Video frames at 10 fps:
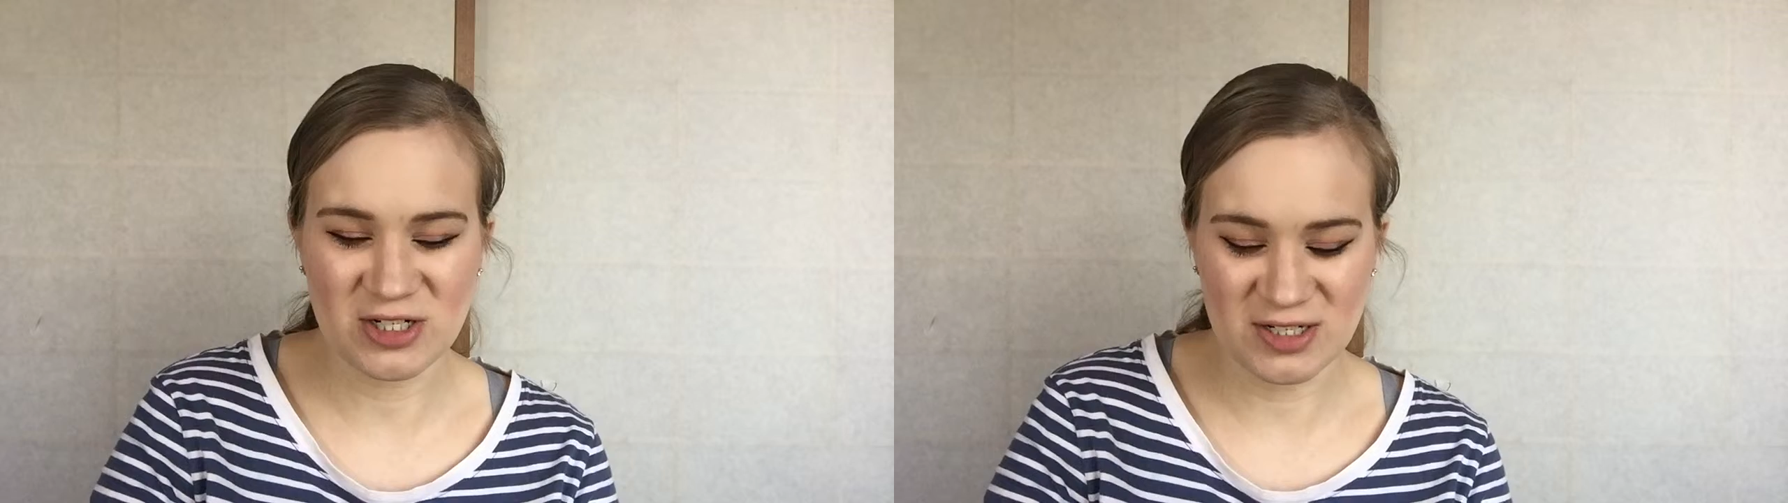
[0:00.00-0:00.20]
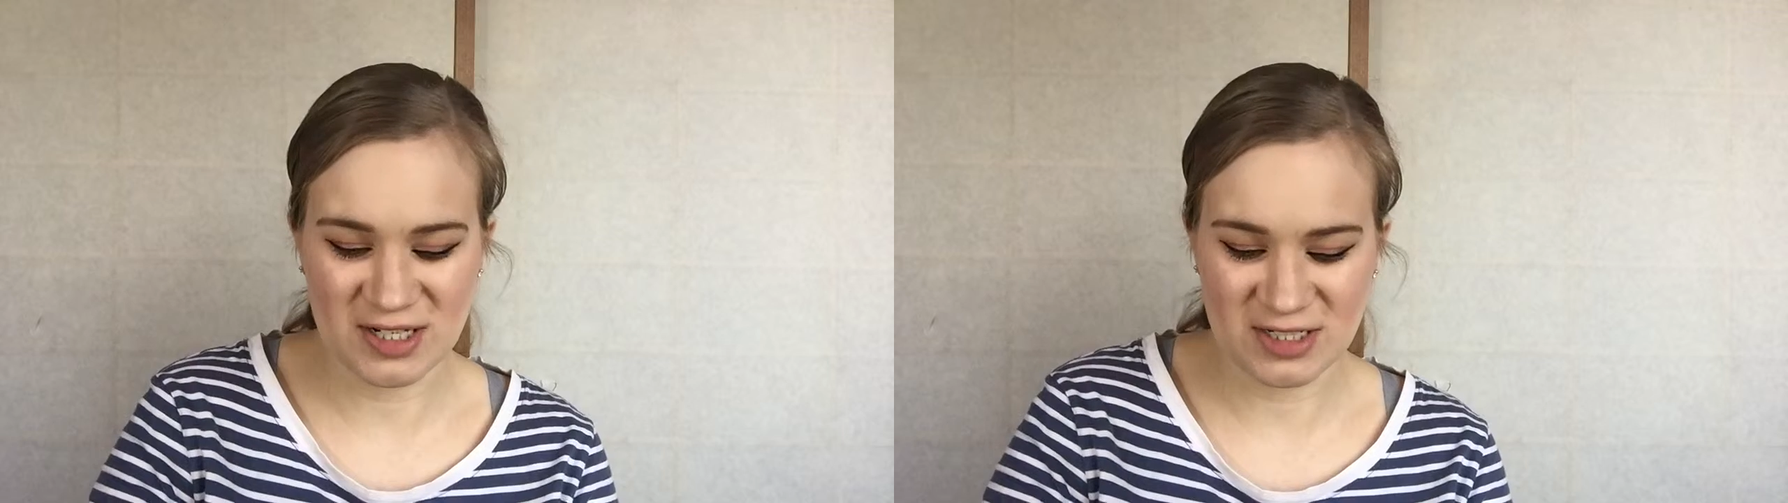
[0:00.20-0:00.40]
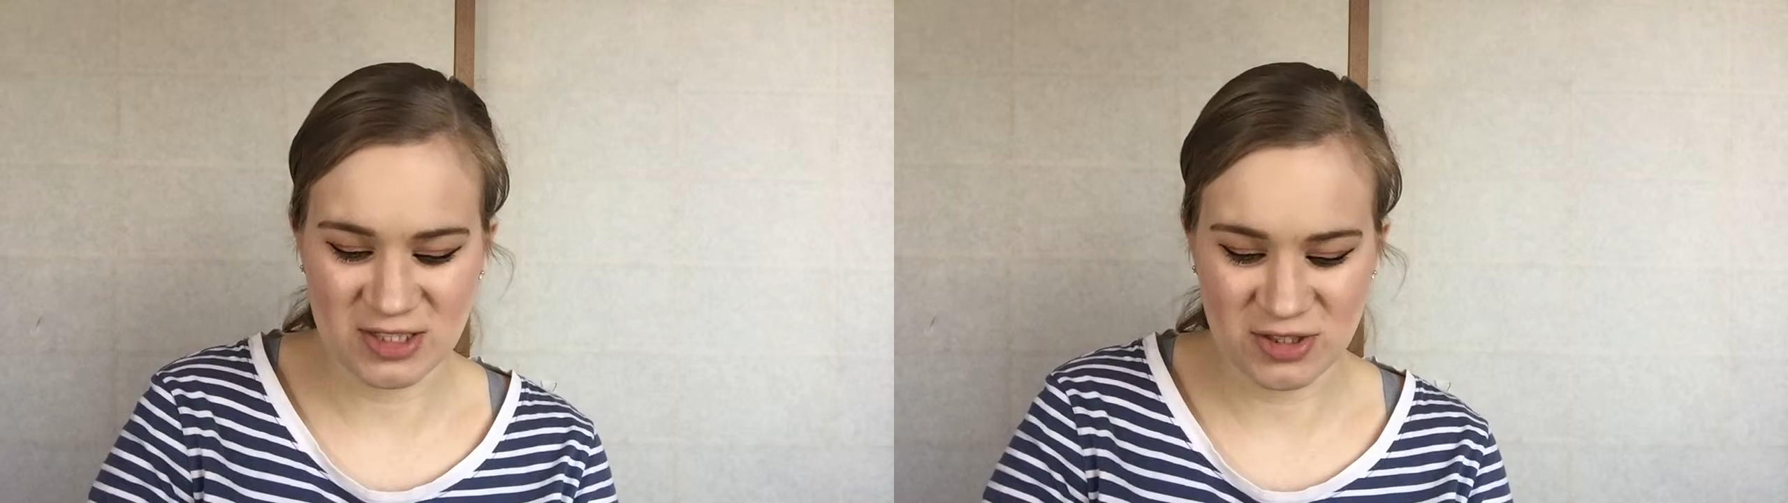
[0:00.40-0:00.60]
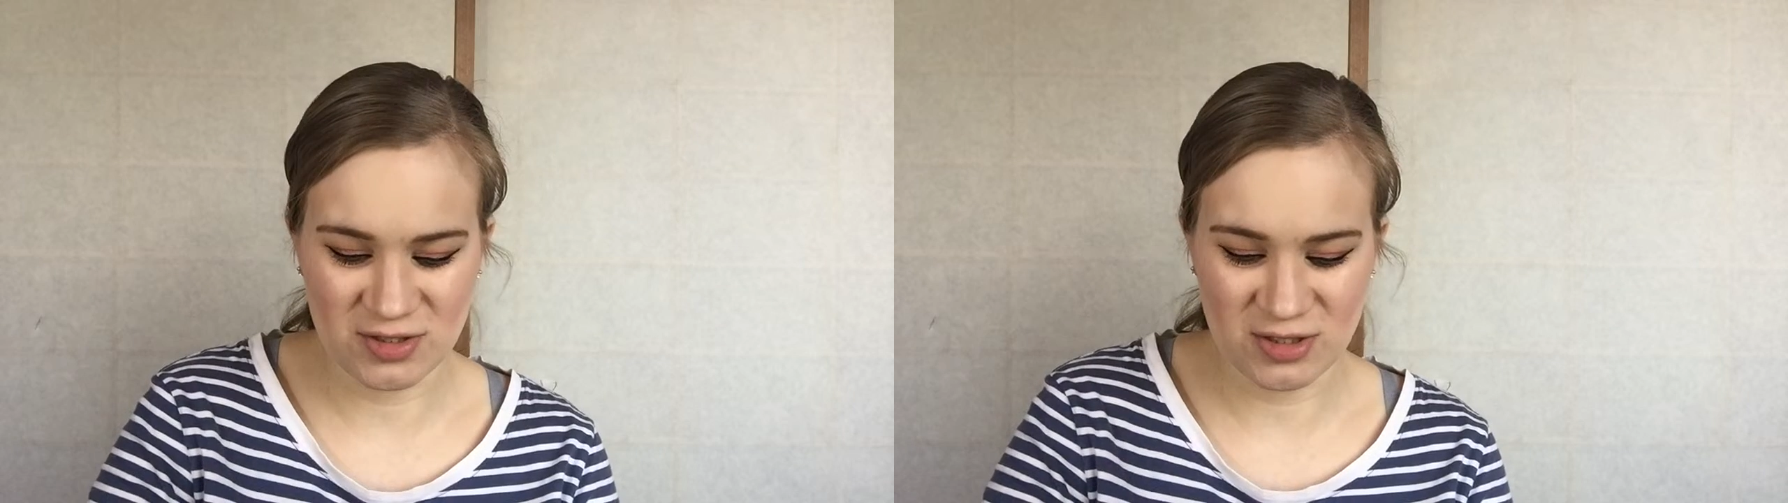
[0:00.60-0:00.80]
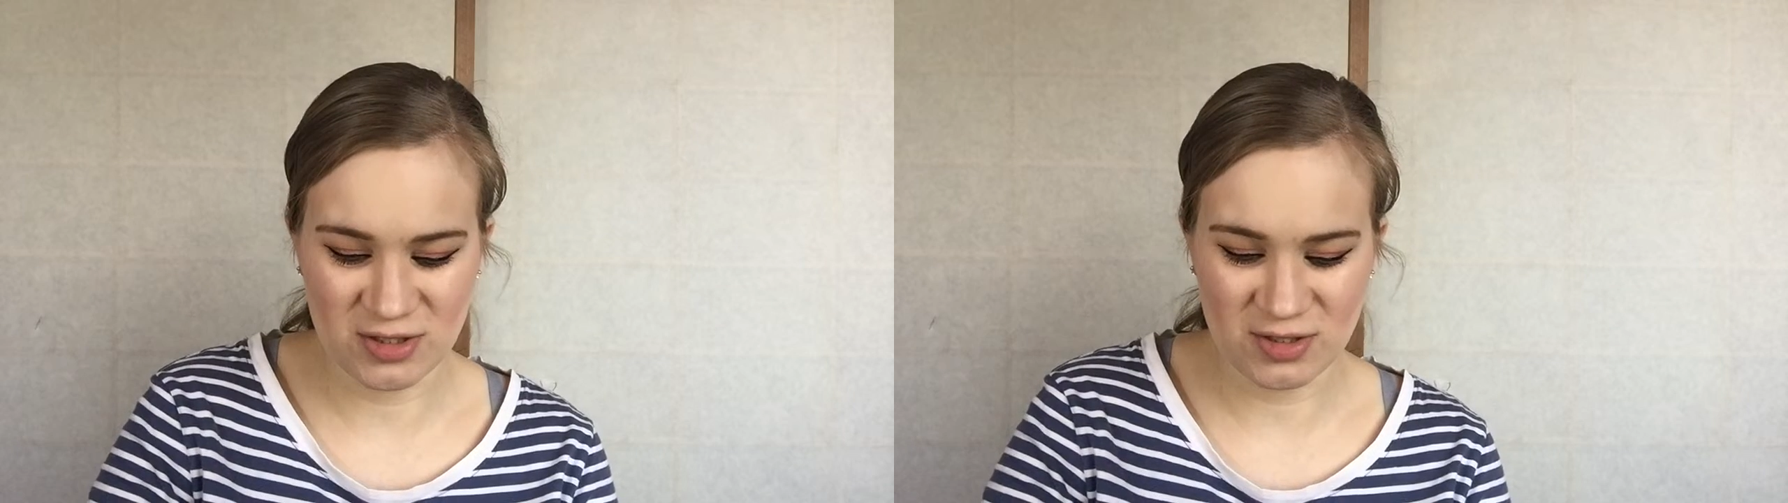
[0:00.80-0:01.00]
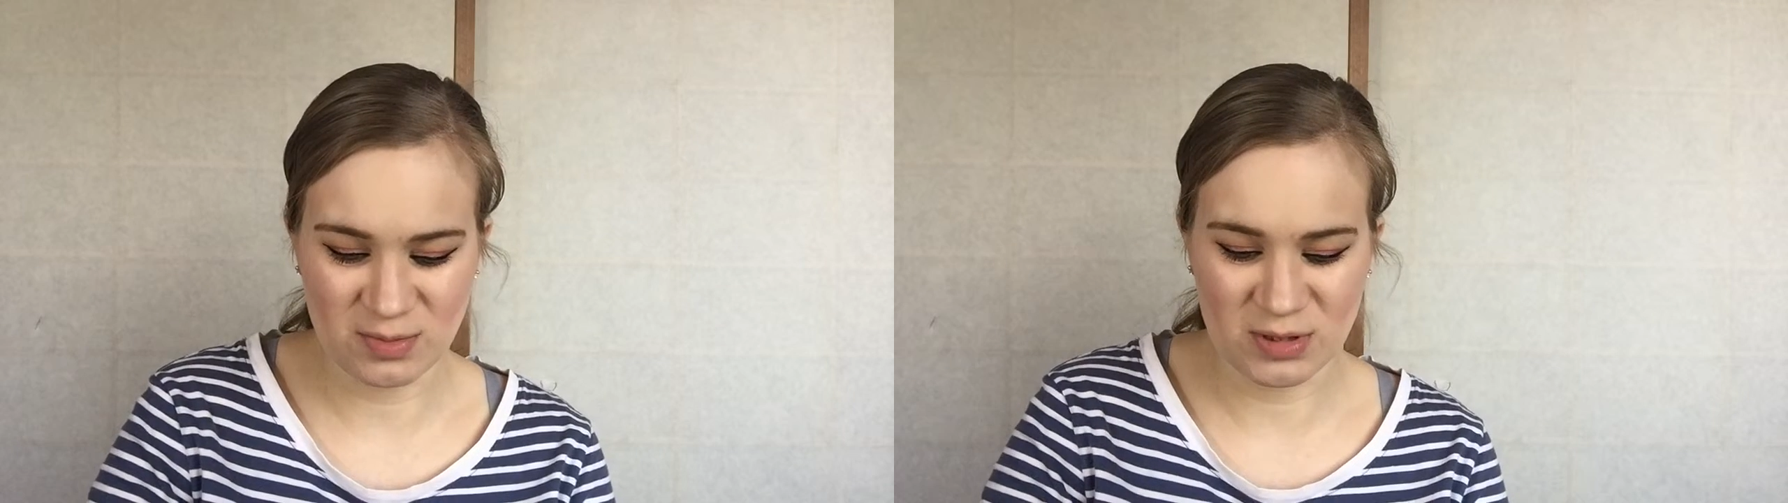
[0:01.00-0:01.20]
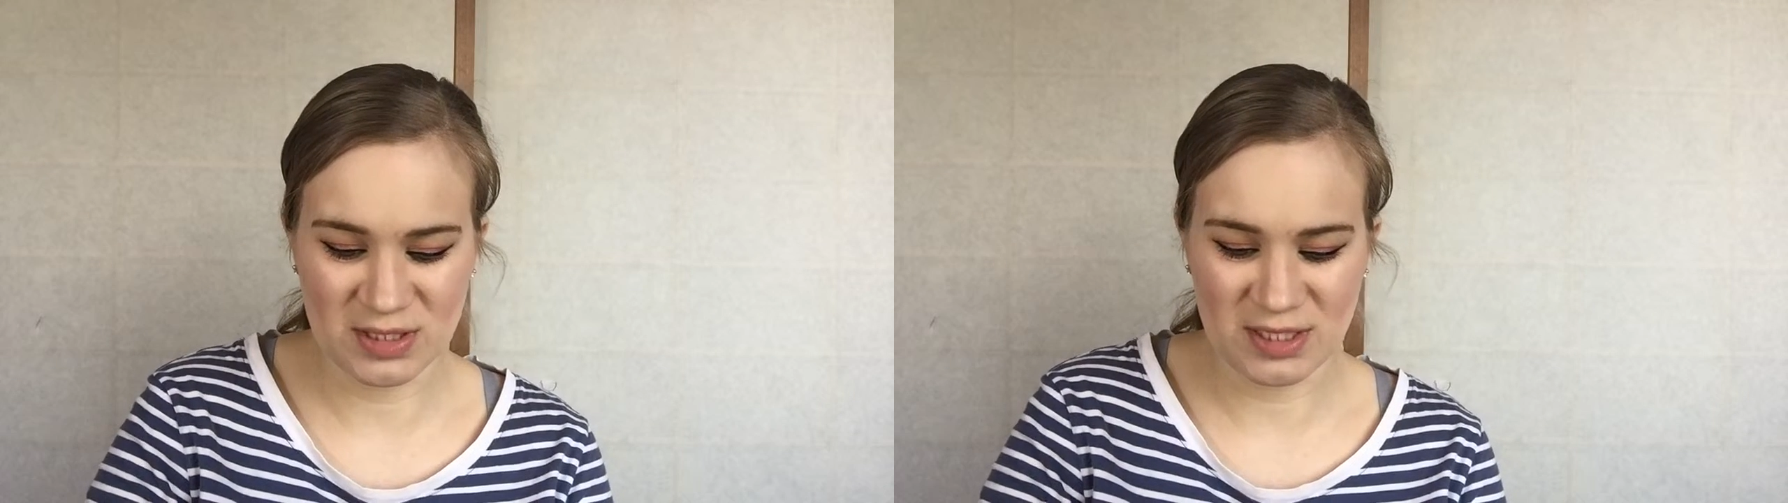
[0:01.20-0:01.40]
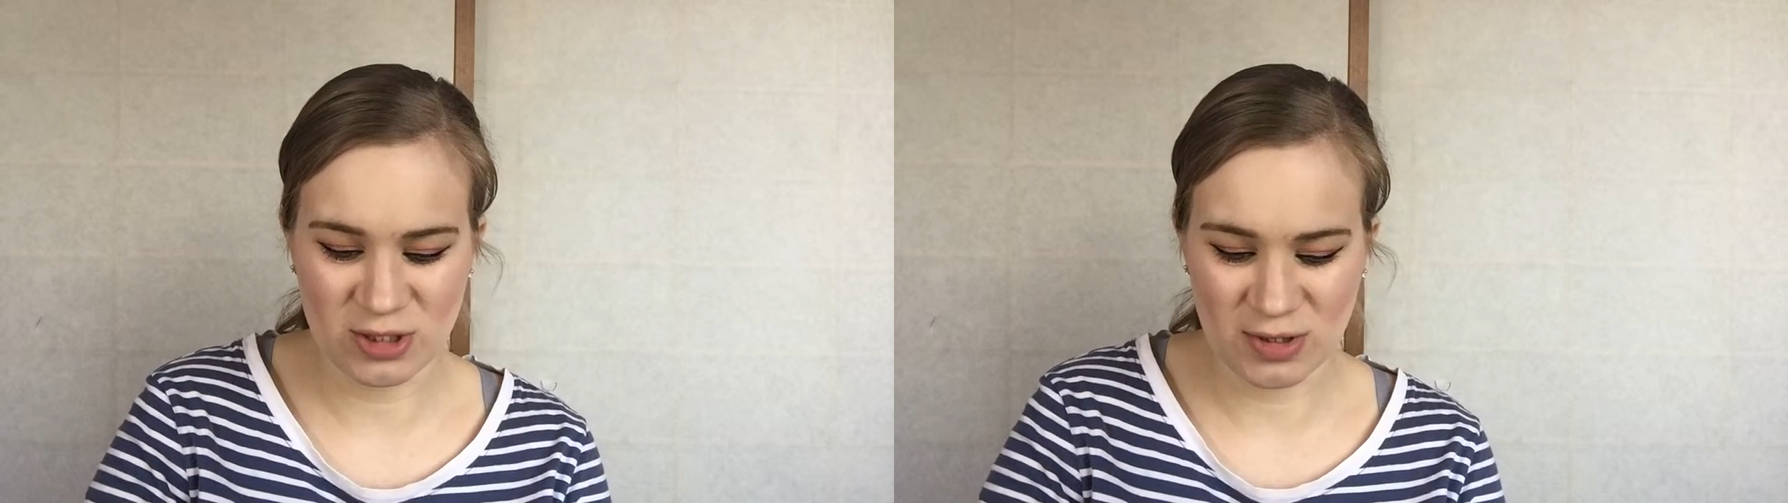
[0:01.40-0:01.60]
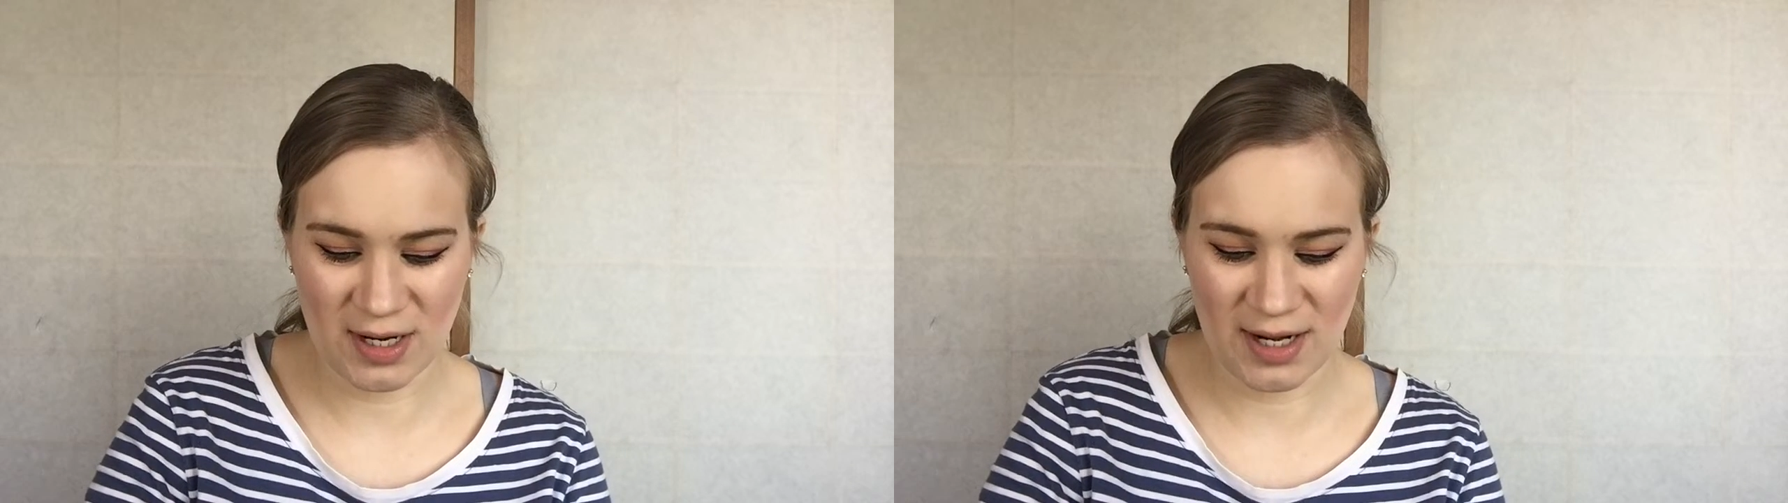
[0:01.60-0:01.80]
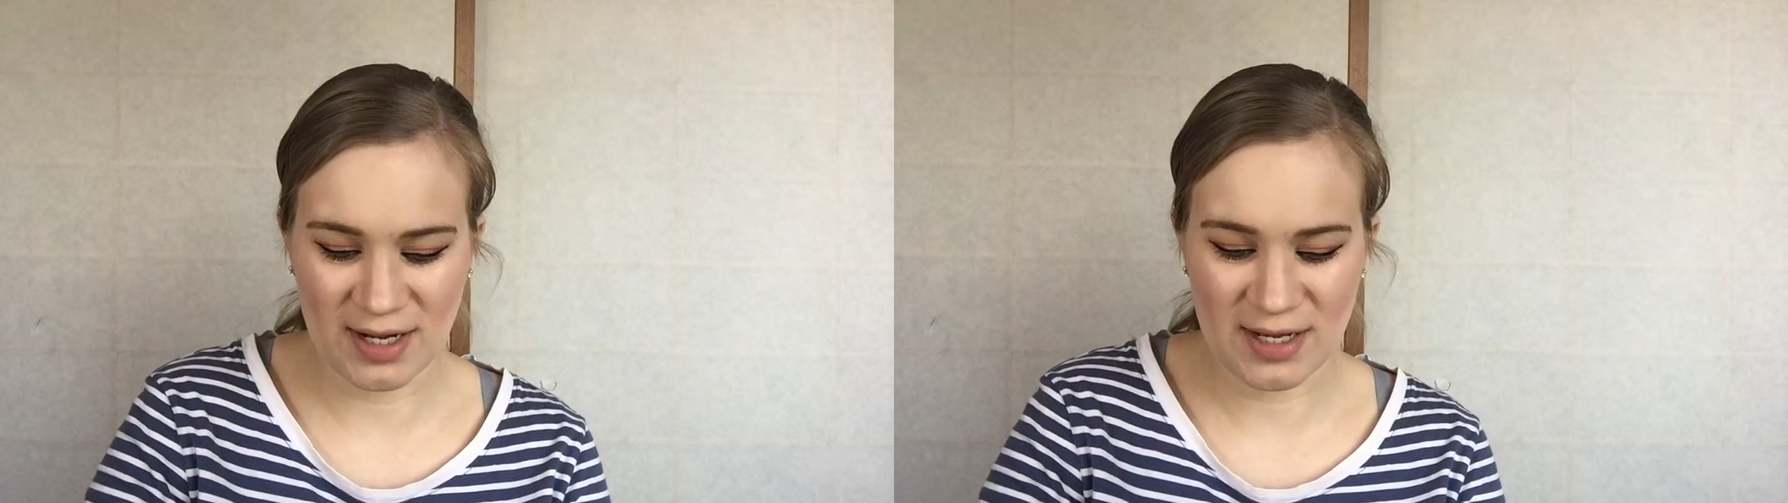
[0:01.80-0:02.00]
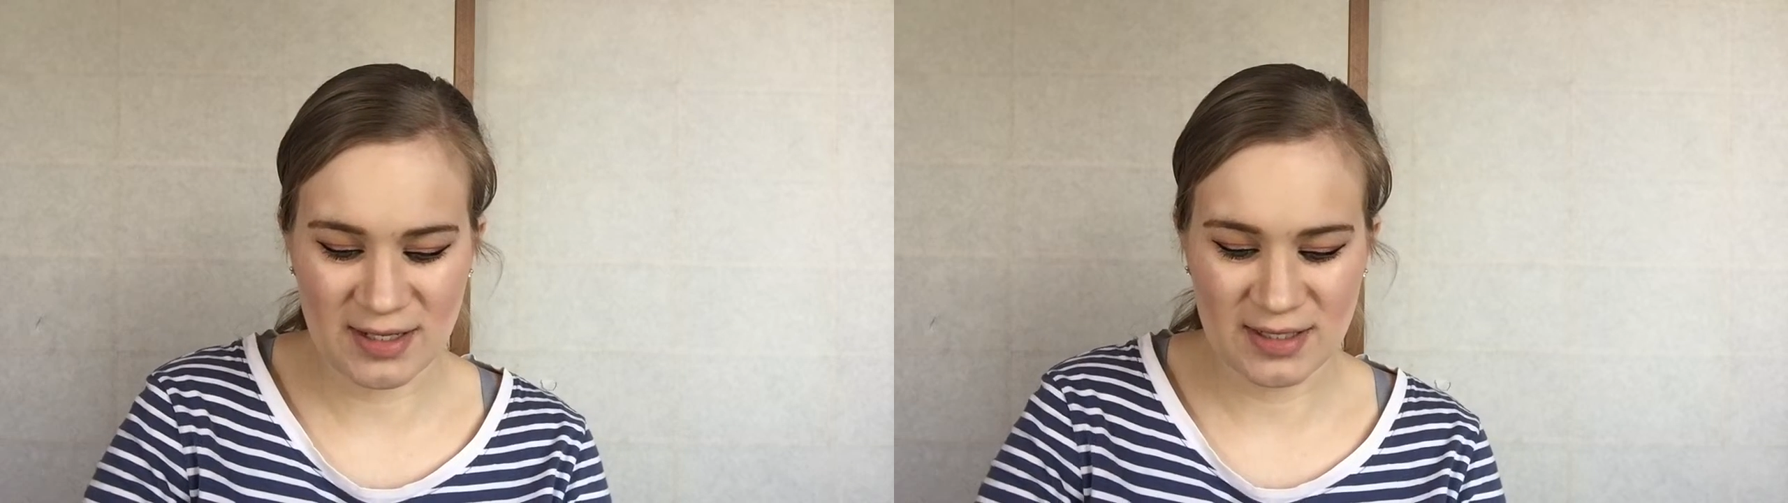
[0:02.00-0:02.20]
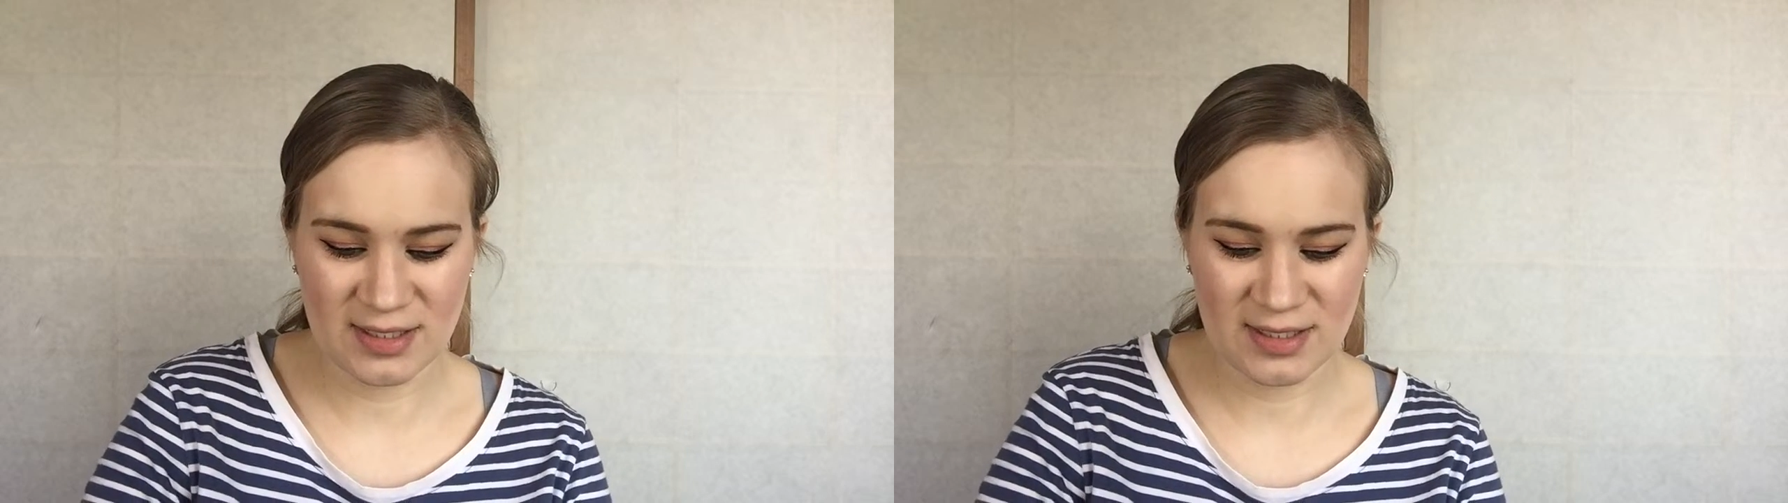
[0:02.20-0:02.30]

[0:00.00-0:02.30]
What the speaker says: sure that it's completely dry.